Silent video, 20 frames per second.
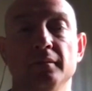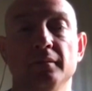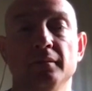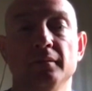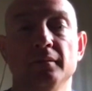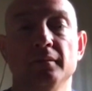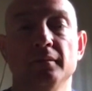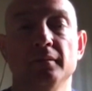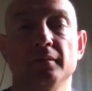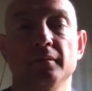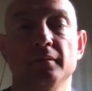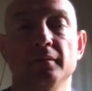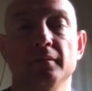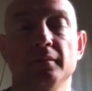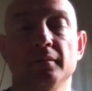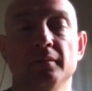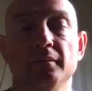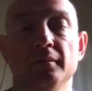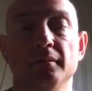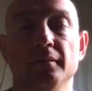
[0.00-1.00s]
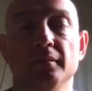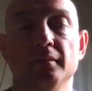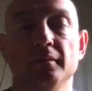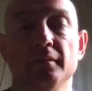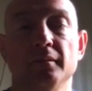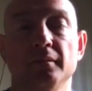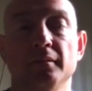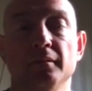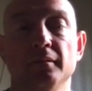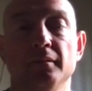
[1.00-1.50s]

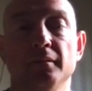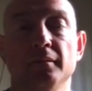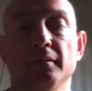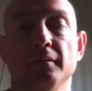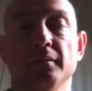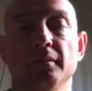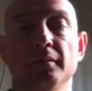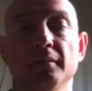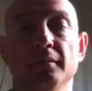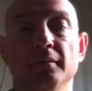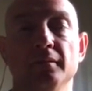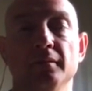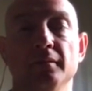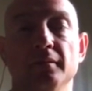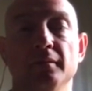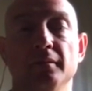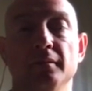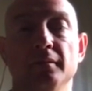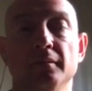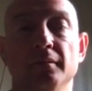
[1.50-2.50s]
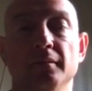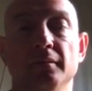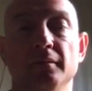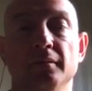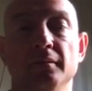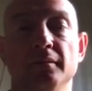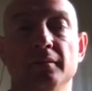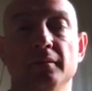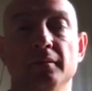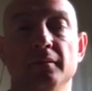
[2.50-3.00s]

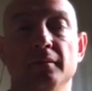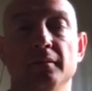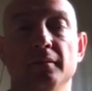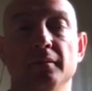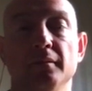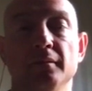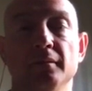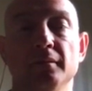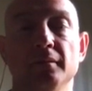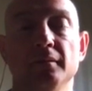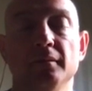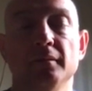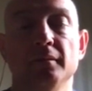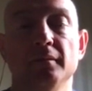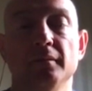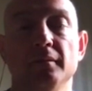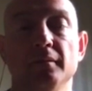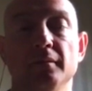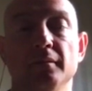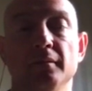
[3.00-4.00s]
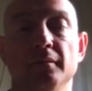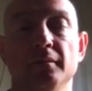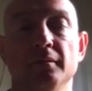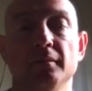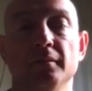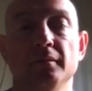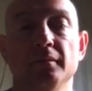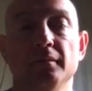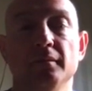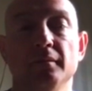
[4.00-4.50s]

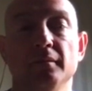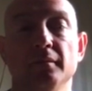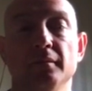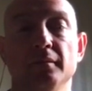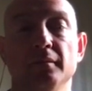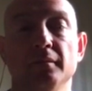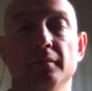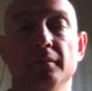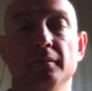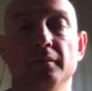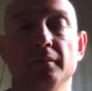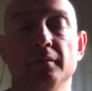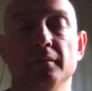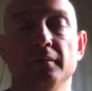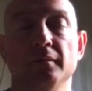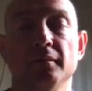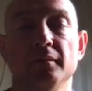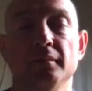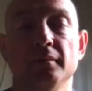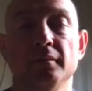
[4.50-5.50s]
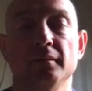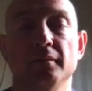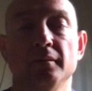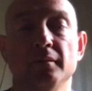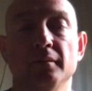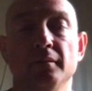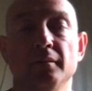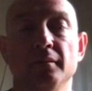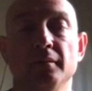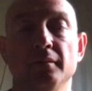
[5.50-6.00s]

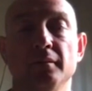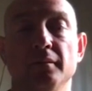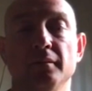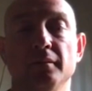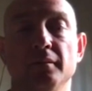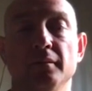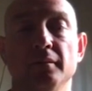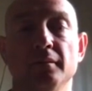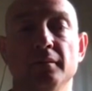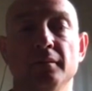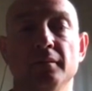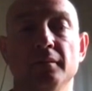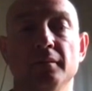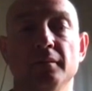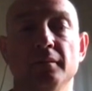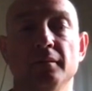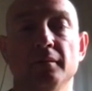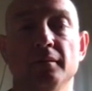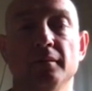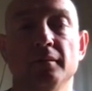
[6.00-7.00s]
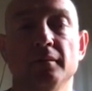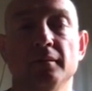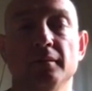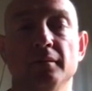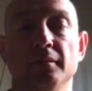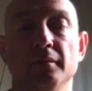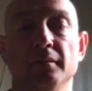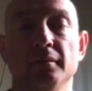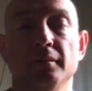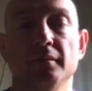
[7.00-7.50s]

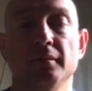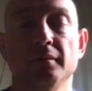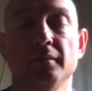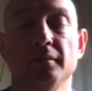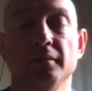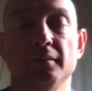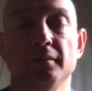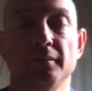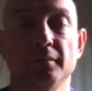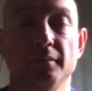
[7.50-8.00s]
(not speaking)